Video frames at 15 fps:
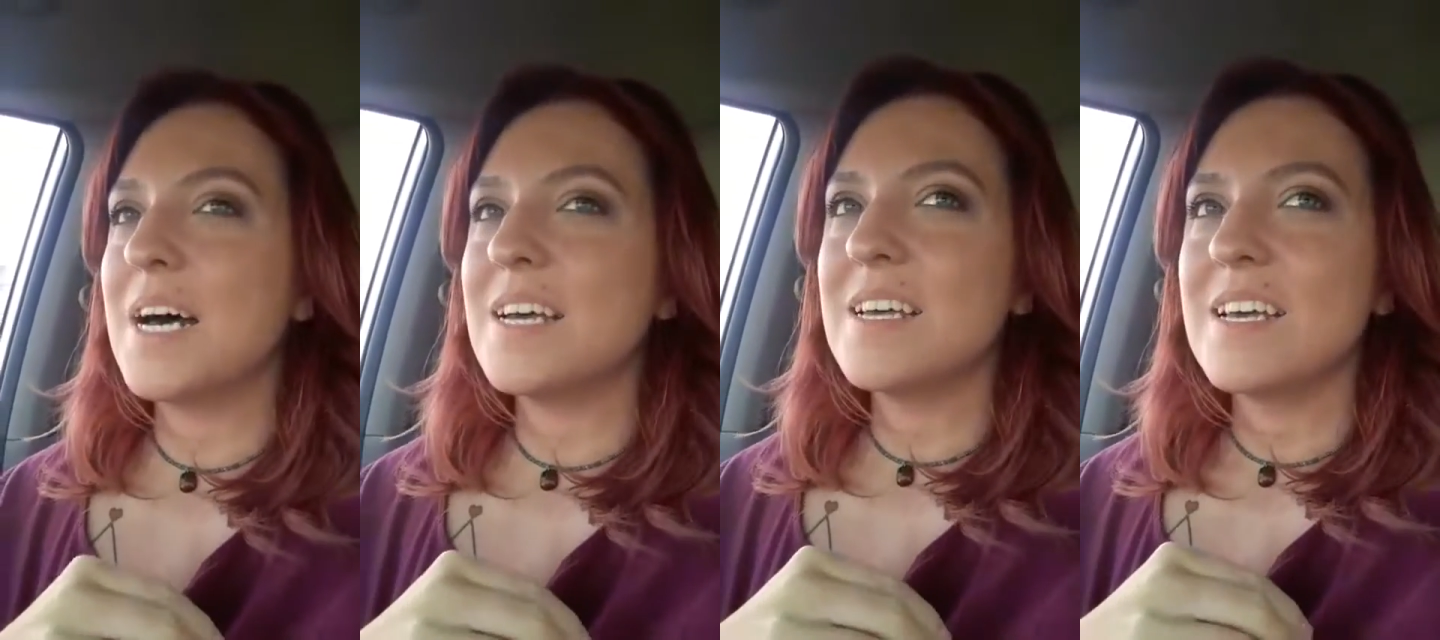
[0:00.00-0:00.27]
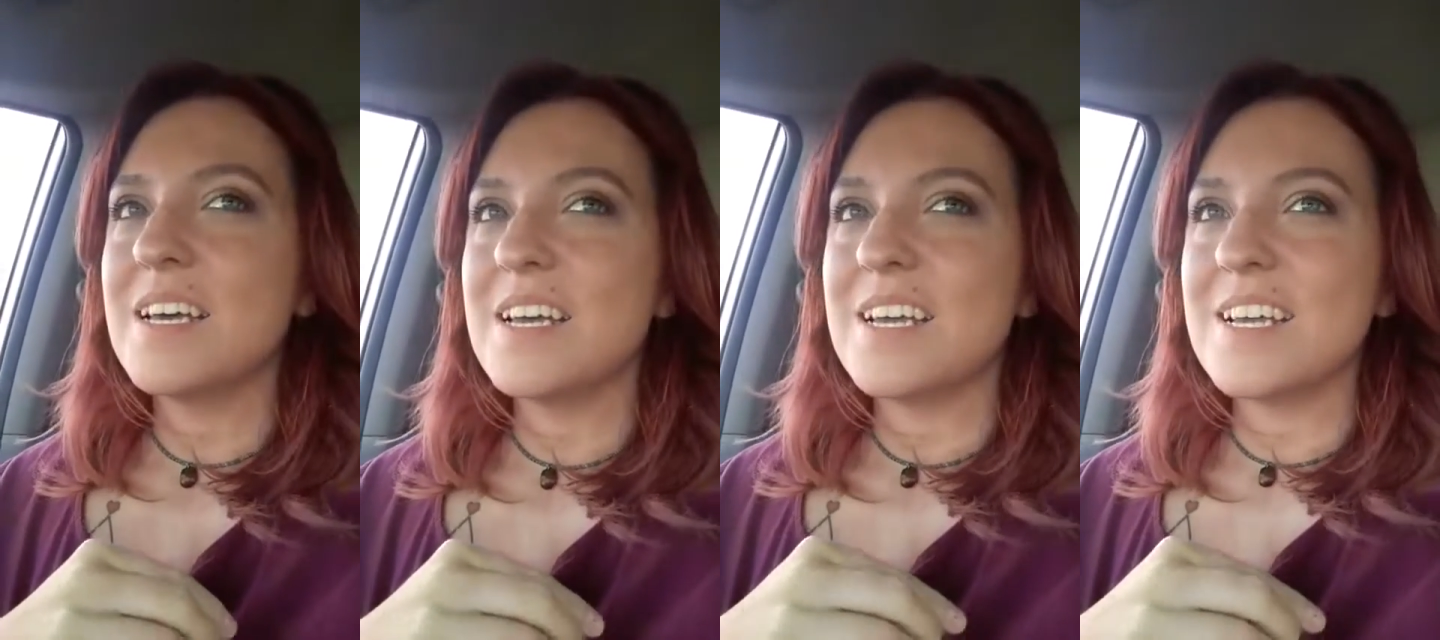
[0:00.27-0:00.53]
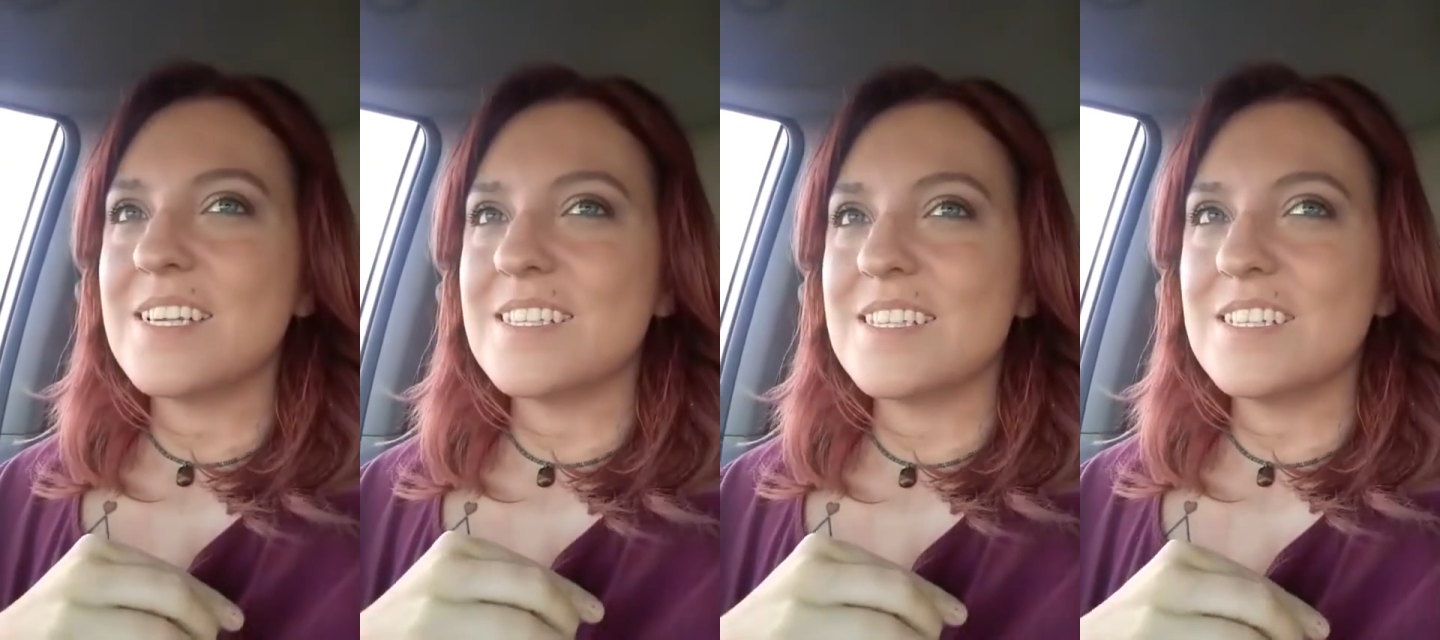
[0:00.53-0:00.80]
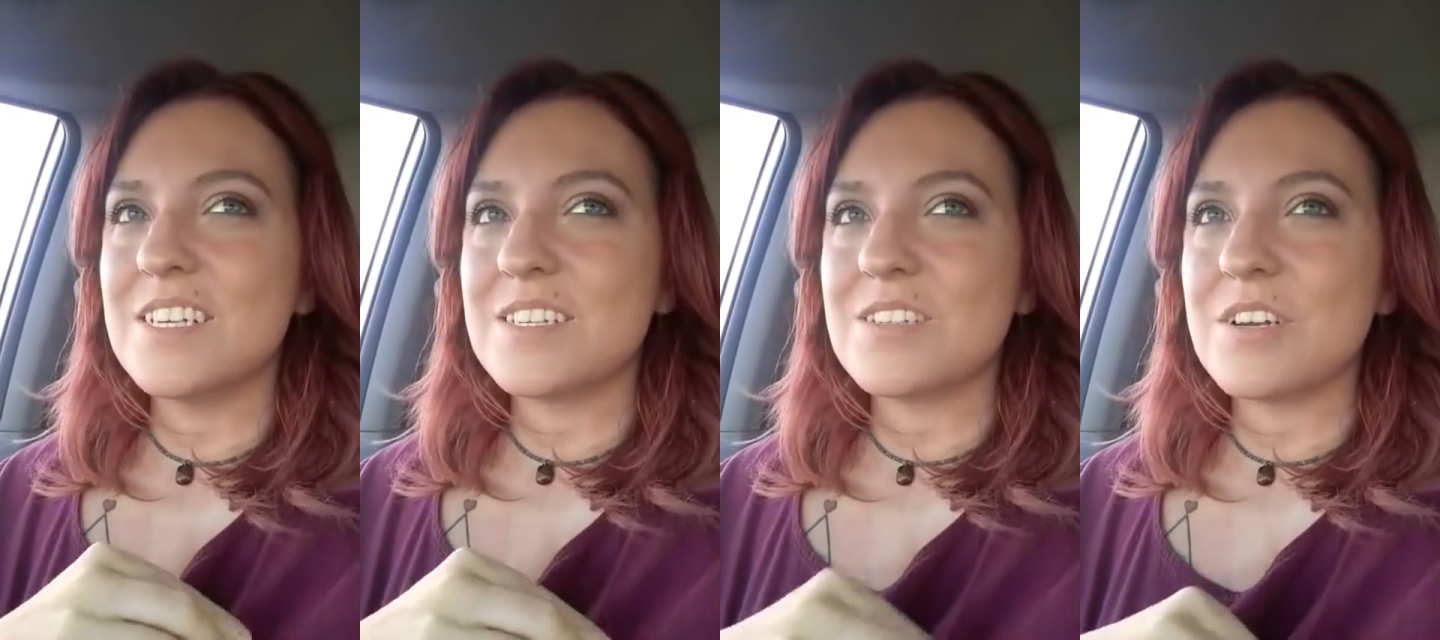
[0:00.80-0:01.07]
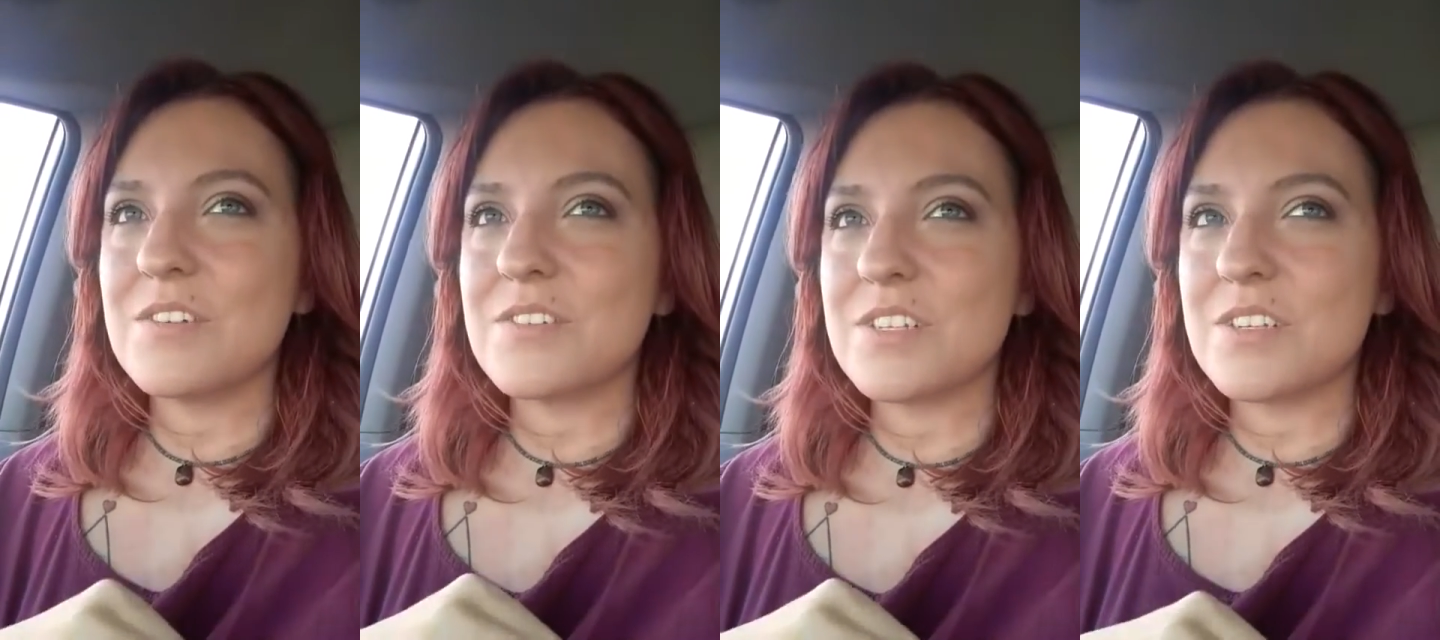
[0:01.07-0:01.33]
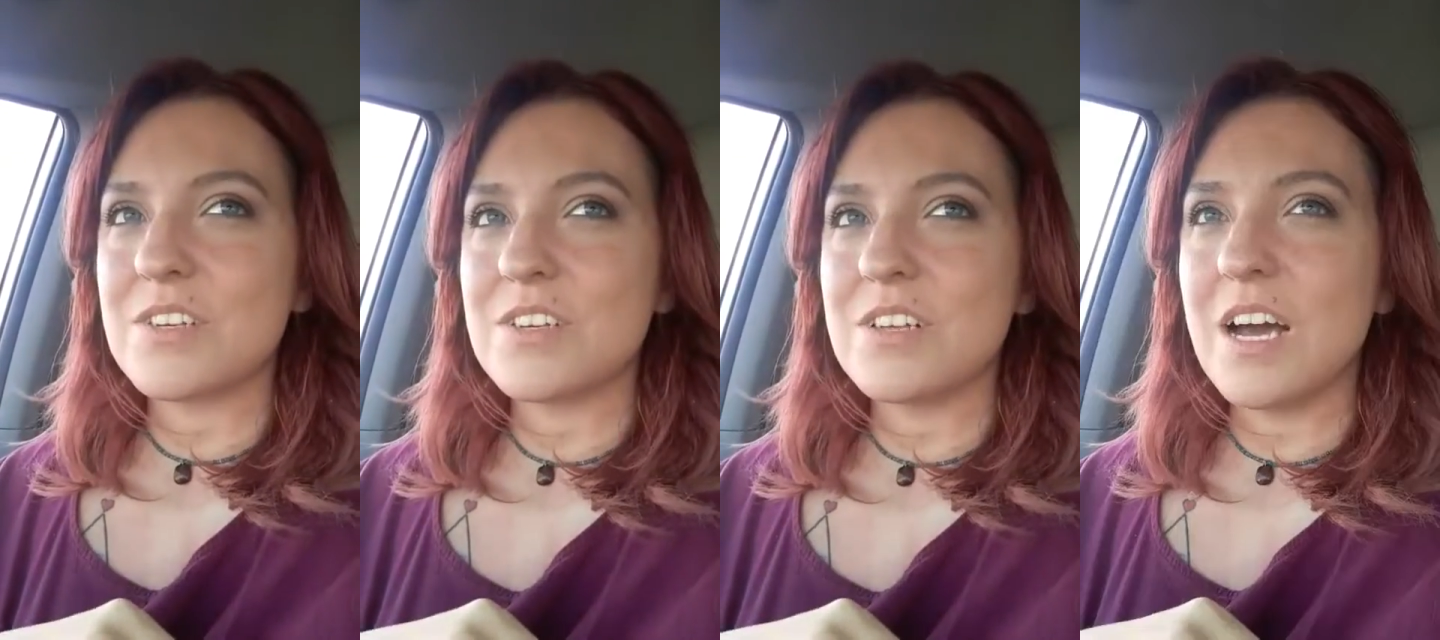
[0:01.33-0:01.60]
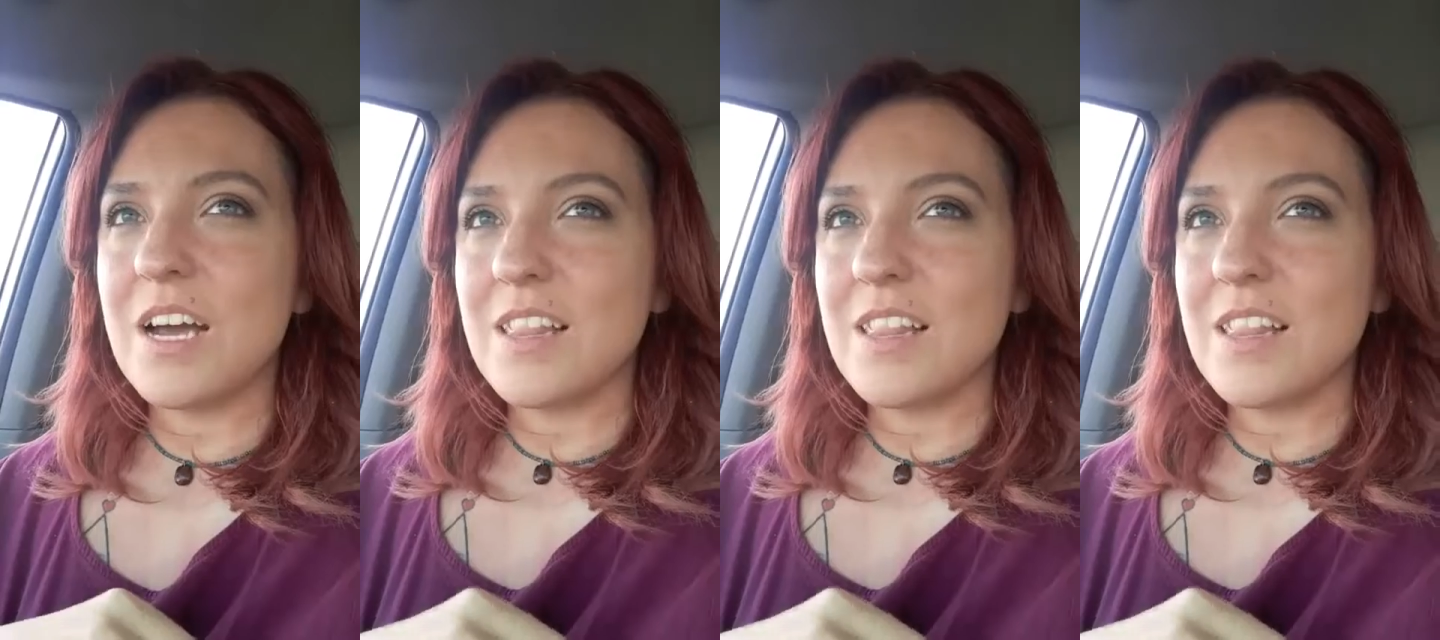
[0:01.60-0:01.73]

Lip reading: But it just serves as